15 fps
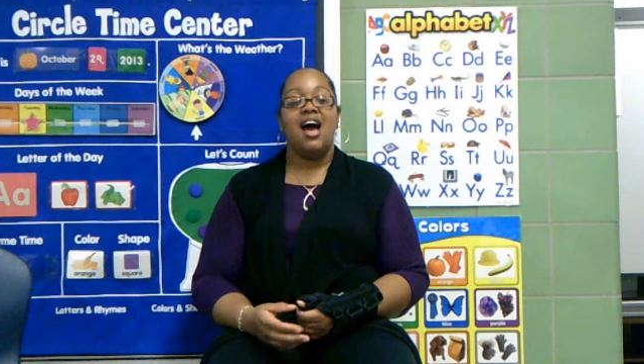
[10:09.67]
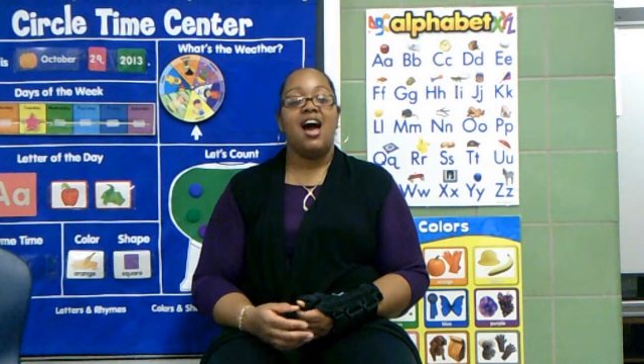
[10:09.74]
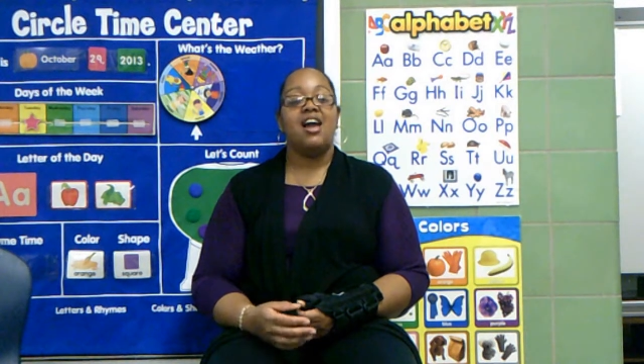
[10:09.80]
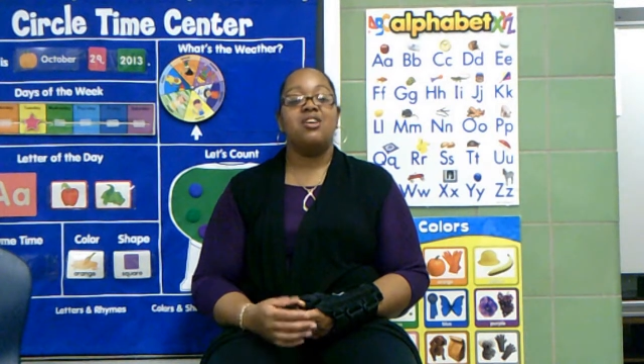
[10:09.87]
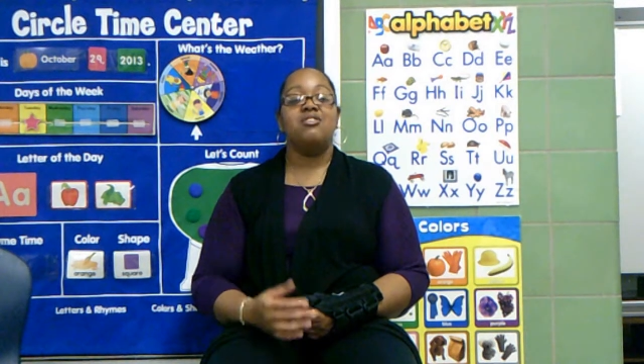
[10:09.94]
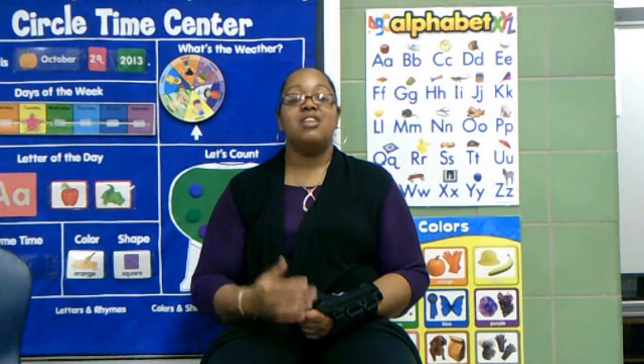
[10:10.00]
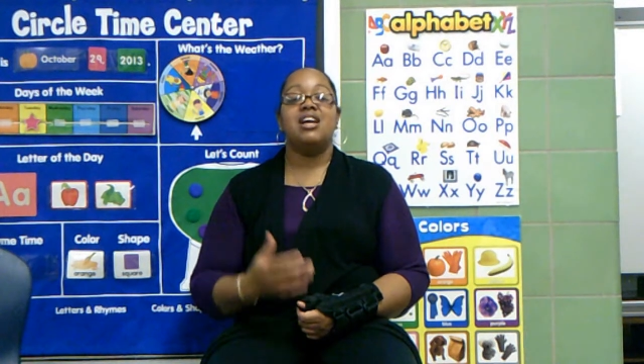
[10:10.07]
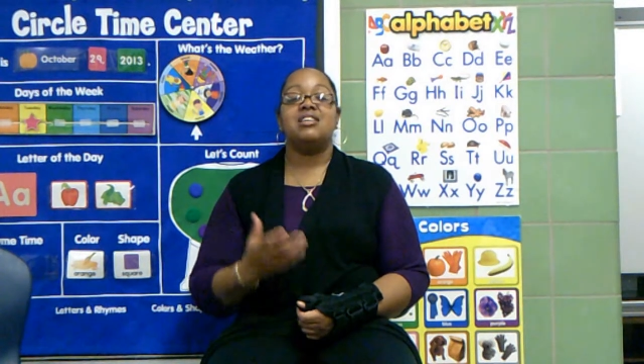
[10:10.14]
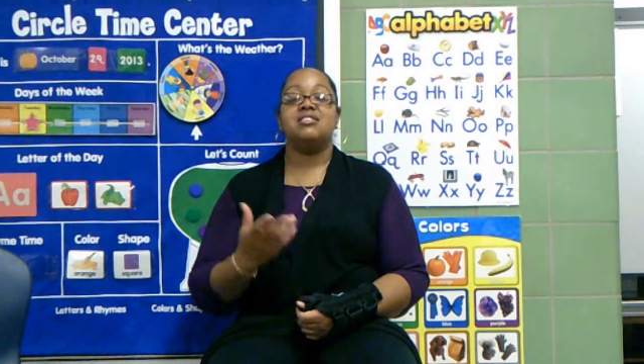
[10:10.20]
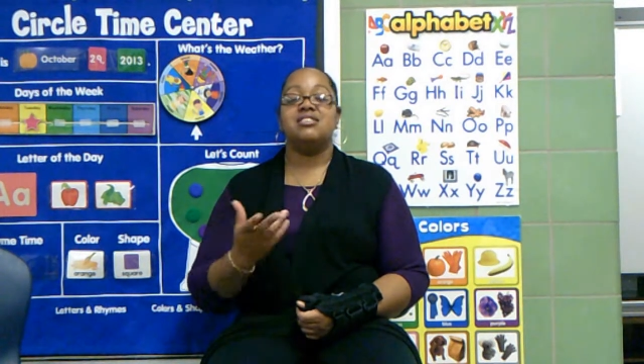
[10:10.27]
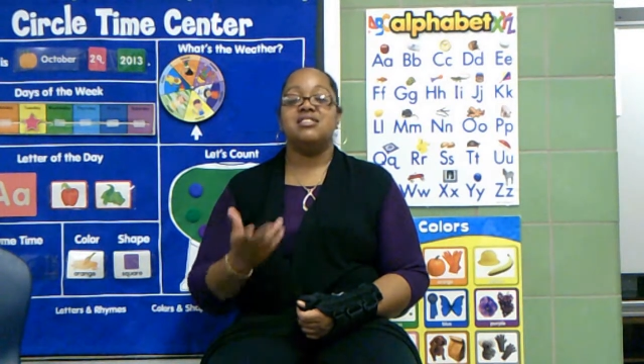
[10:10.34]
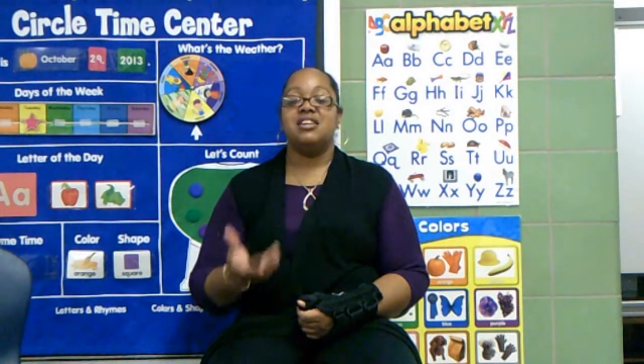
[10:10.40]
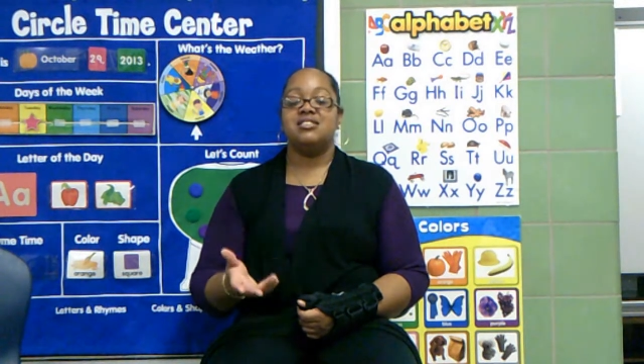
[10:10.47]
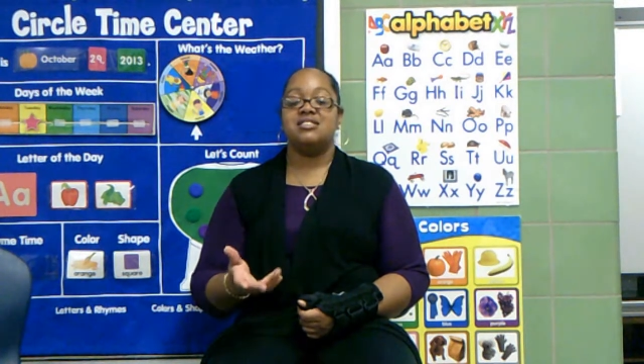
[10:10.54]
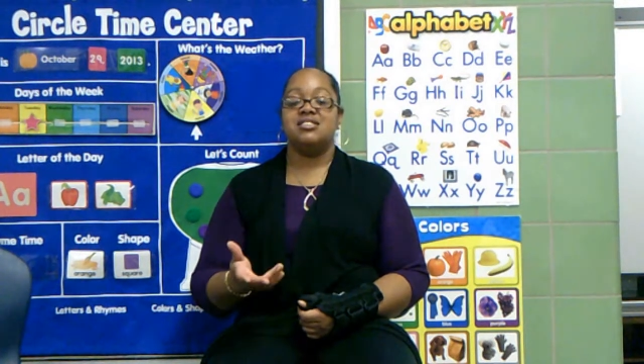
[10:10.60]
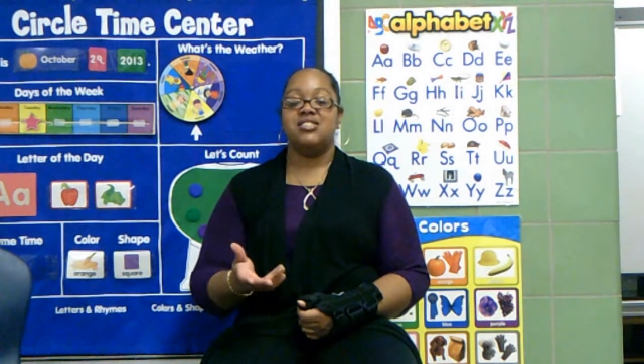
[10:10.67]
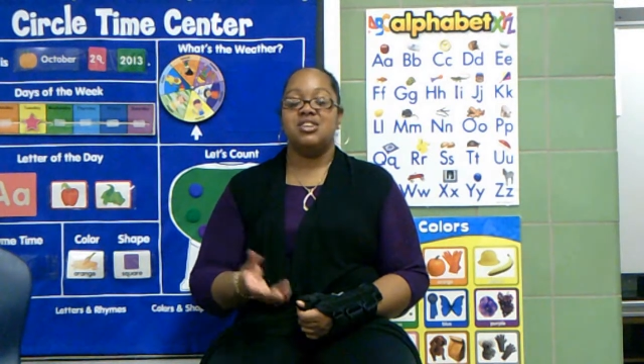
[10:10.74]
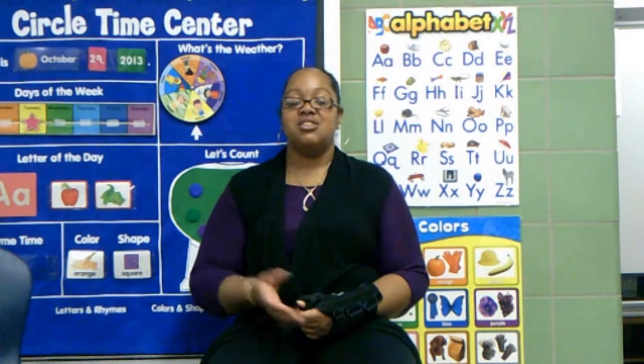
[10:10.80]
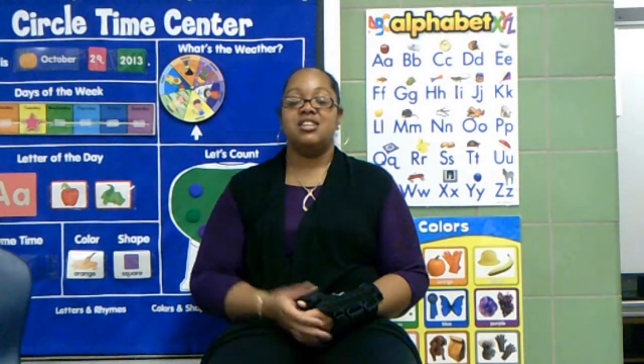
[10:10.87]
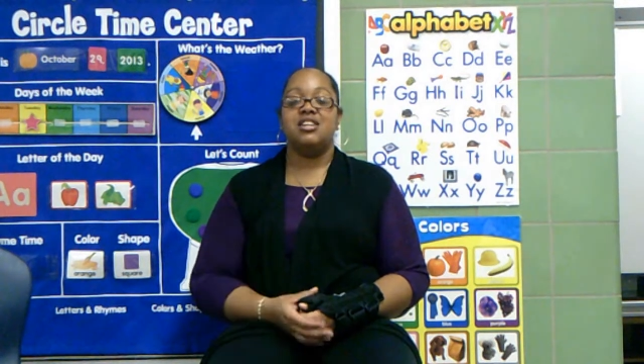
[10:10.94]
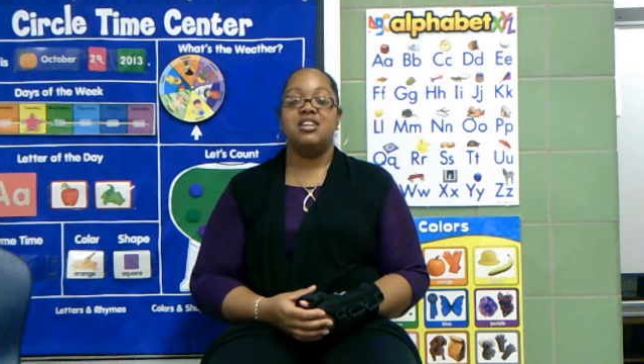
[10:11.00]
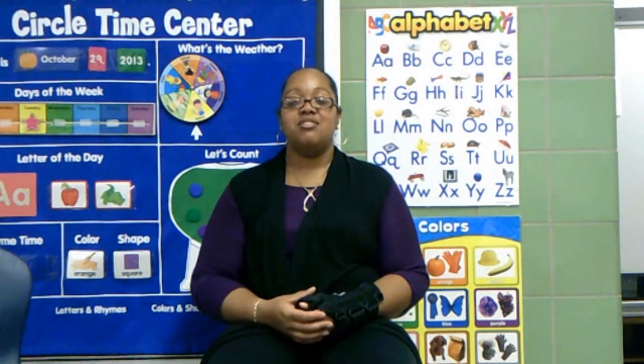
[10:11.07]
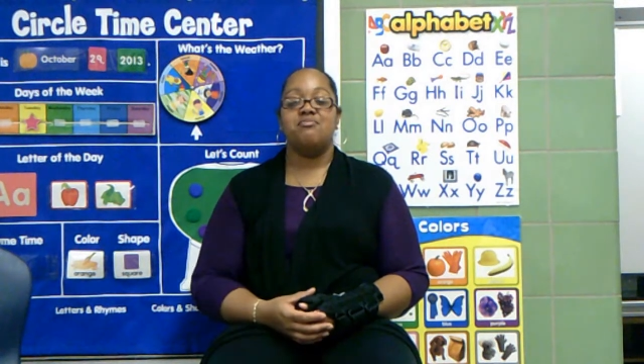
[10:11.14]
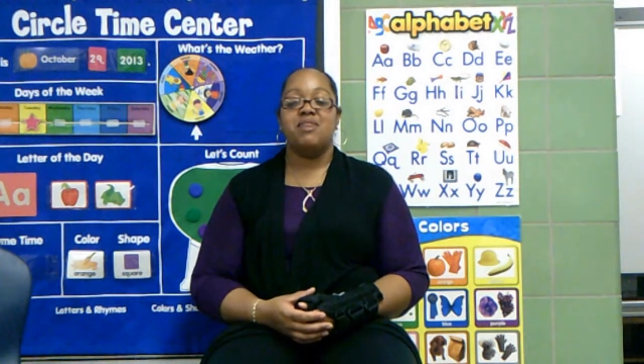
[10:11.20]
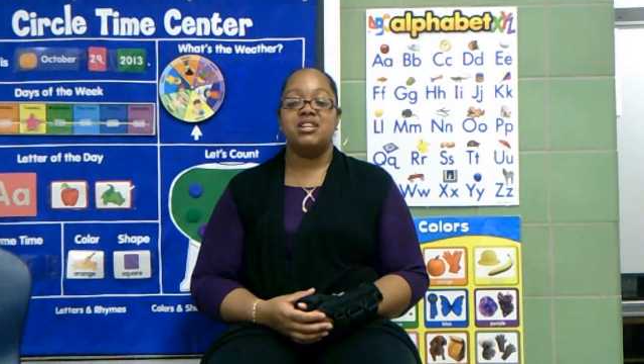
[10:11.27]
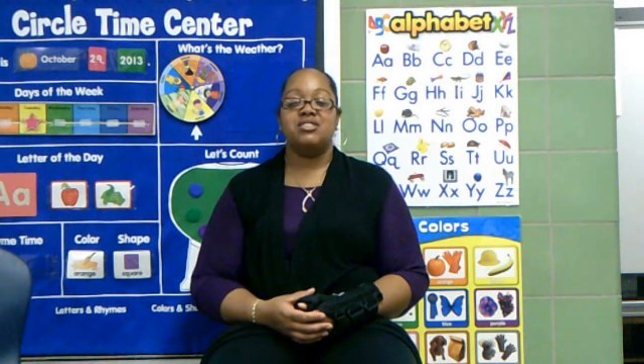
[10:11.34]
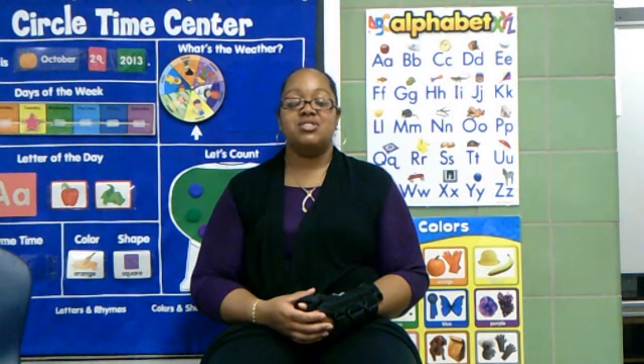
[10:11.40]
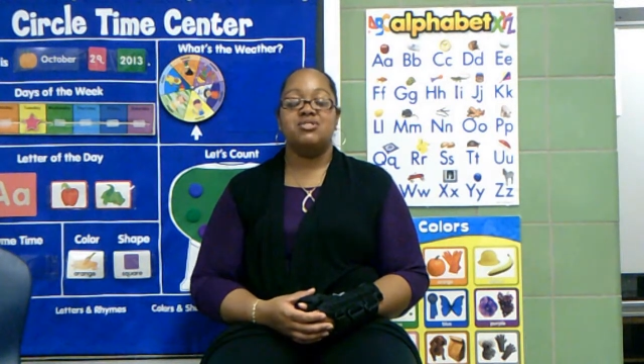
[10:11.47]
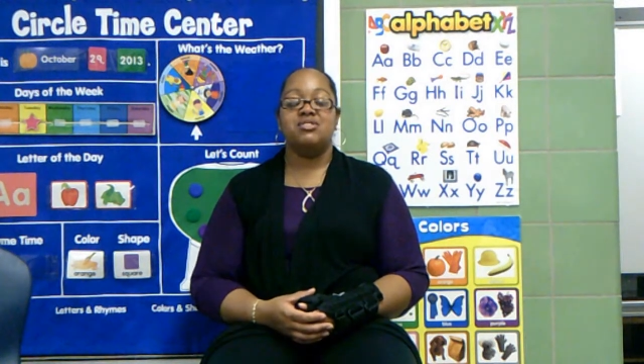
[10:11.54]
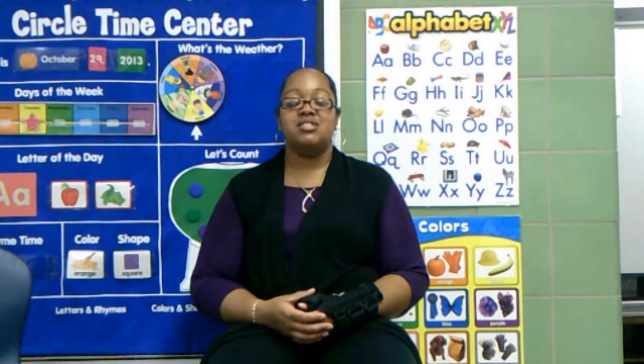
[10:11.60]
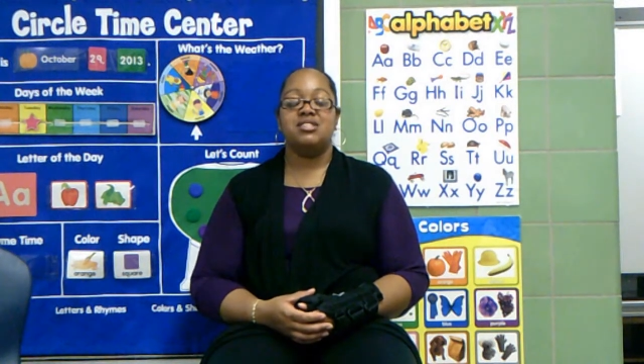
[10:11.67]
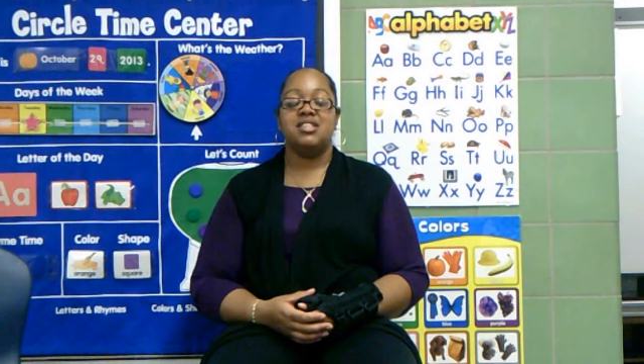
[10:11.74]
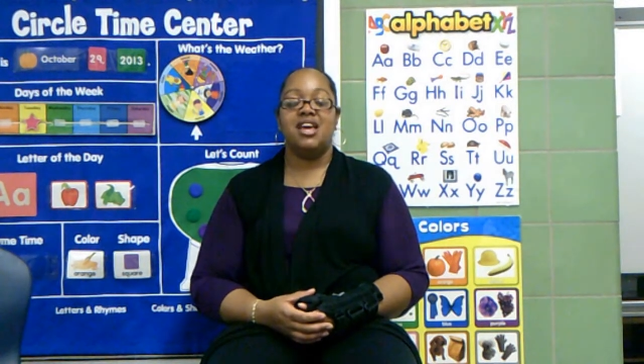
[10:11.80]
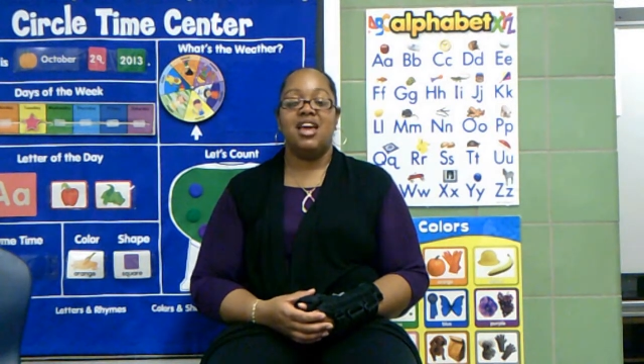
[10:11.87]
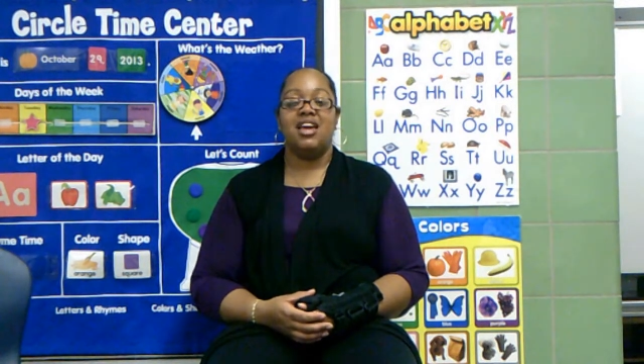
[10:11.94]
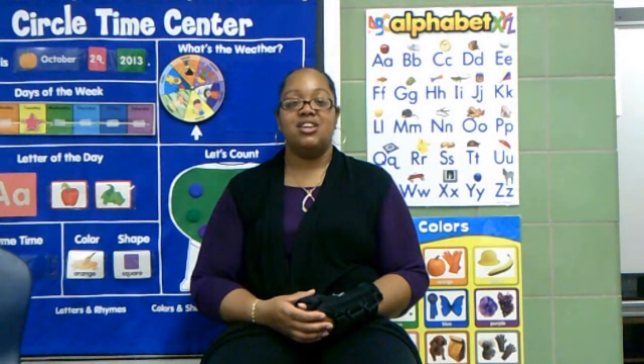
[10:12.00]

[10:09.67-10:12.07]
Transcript: I don't like to necessarily give my students the